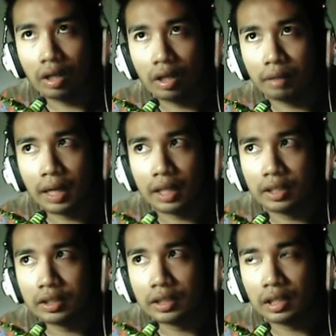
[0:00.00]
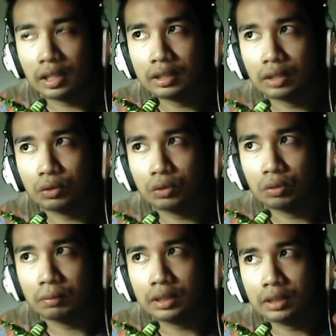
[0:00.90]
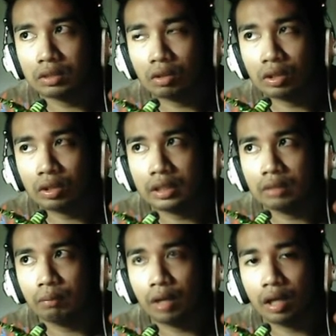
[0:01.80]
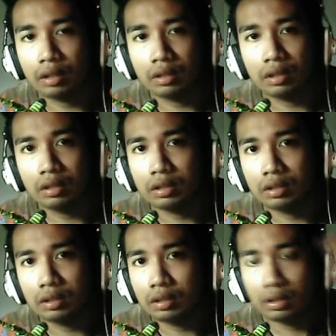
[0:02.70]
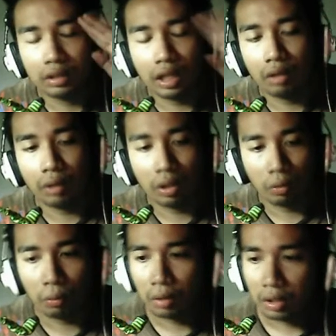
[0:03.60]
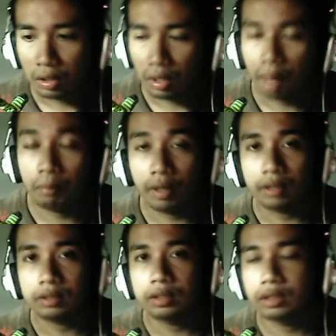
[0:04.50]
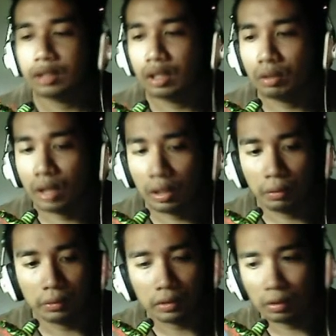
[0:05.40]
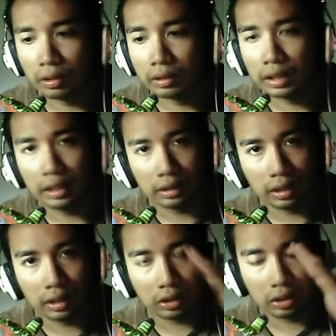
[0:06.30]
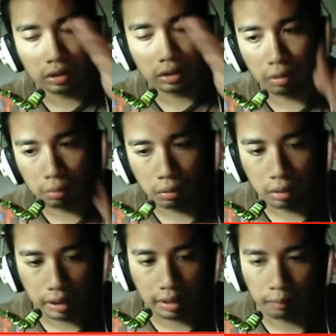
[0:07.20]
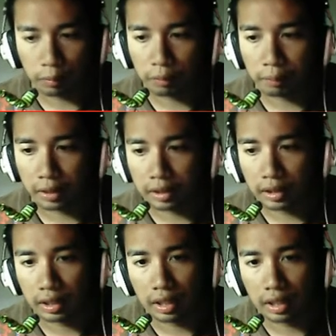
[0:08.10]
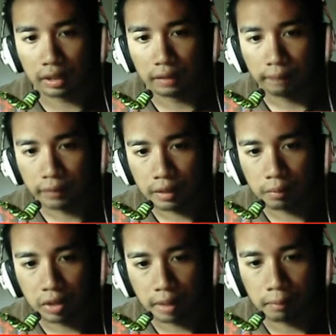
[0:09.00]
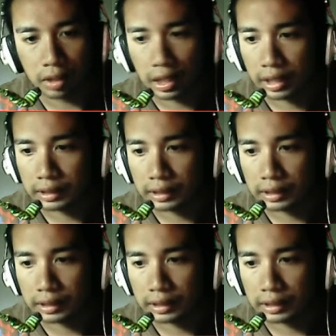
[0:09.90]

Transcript: Pangalan sila sa YouTube is Orchid Vlog. Hello, hello. Vlogs, hello, hello. So, guys, let's go again for part 3 ng Demon Never Lie.